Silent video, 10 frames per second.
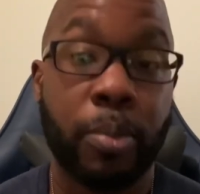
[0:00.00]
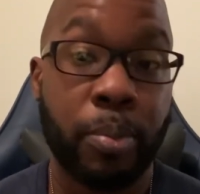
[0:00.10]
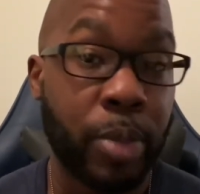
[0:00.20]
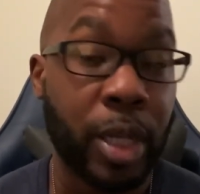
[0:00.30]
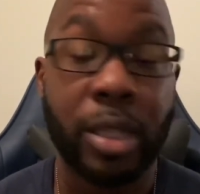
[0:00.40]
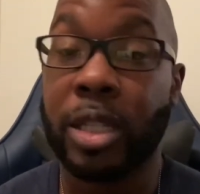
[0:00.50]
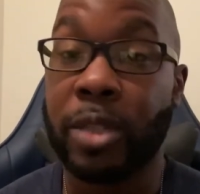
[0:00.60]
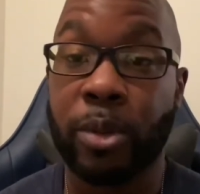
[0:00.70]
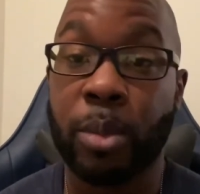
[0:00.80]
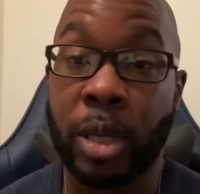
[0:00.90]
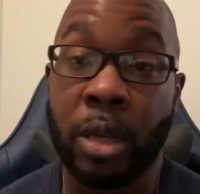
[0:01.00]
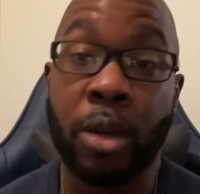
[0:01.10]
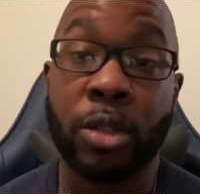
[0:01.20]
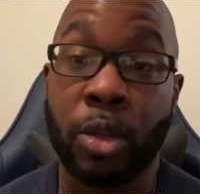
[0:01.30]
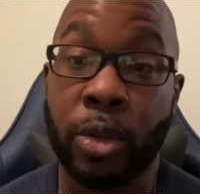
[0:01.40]
PCs for me
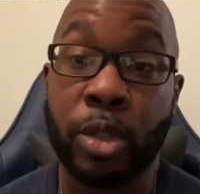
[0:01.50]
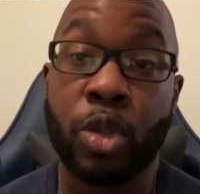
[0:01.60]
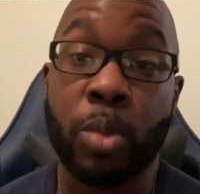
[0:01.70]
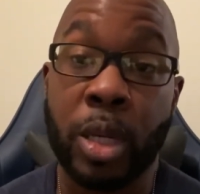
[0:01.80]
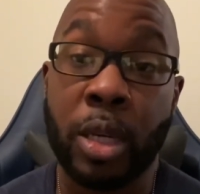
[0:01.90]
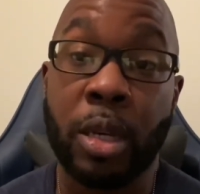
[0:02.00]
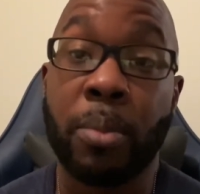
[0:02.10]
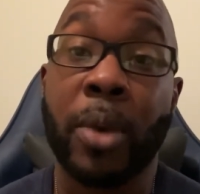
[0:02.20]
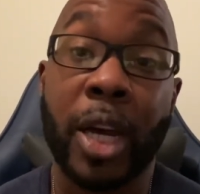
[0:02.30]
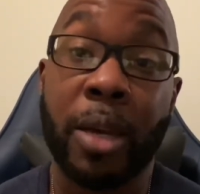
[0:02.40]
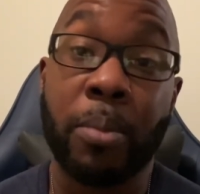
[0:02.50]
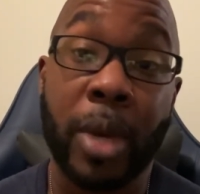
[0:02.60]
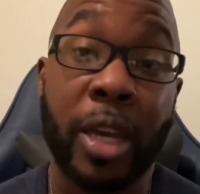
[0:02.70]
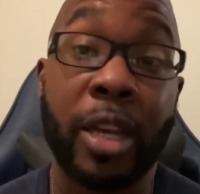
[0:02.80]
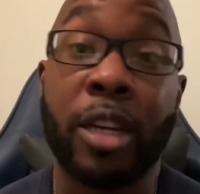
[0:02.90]
are going to be my
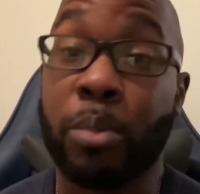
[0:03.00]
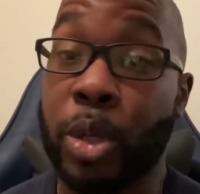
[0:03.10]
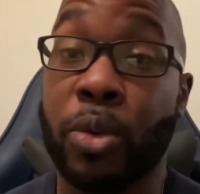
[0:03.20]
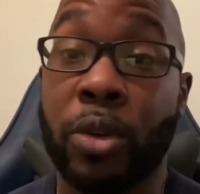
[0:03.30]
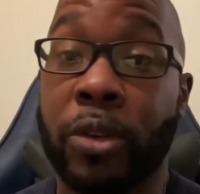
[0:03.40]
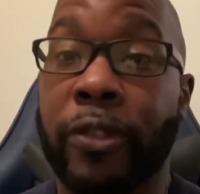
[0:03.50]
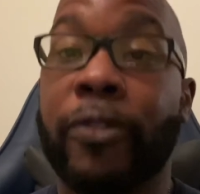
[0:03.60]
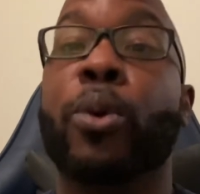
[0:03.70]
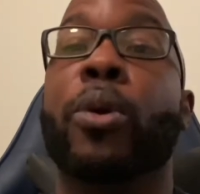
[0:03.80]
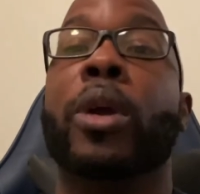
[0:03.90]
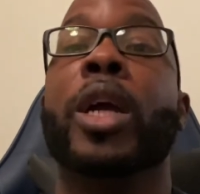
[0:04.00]
main computer forever.